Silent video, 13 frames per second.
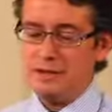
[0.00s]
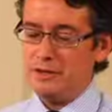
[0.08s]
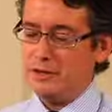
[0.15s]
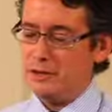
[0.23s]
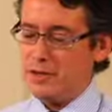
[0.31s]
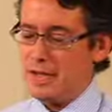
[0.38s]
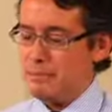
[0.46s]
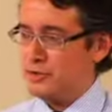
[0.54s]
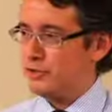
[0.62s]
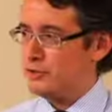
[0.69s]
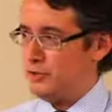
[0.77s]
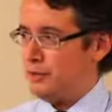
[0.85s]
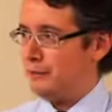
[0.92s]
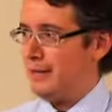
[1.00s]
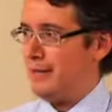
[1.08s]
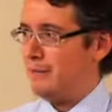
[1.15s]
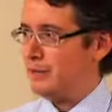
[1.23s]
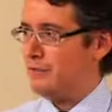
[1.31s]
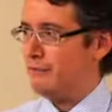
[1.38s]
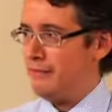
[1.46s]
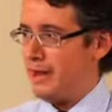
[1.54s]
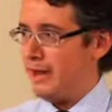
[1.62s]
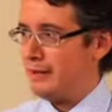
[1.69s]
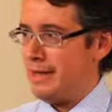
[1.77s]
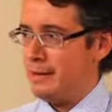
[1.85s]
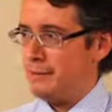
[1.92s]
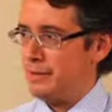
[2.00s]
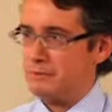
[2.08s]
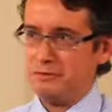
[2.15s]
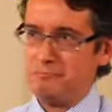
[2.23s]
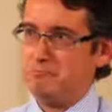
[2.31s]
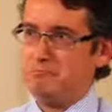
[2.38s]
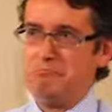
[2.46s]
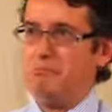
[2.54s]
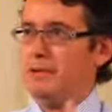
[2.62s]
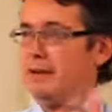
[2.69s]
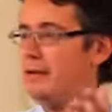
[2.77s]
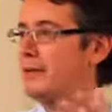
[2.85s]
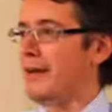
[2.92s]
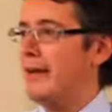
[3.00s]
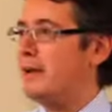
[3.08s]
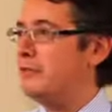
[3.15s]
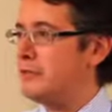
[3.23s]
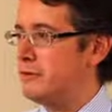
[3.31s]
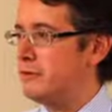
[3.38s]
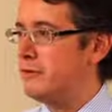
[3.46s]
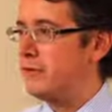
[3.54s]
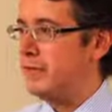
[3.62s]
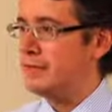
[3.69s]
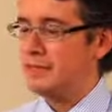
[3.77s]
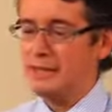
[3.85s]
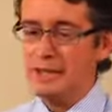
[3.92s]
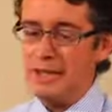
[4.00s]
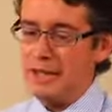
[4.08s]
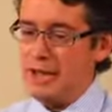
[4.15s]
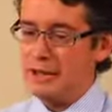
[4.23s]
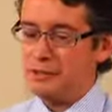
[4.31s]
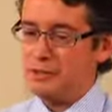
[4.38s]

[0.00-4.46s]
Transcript: you know, how much salt, how much fat, how much calories are in it. And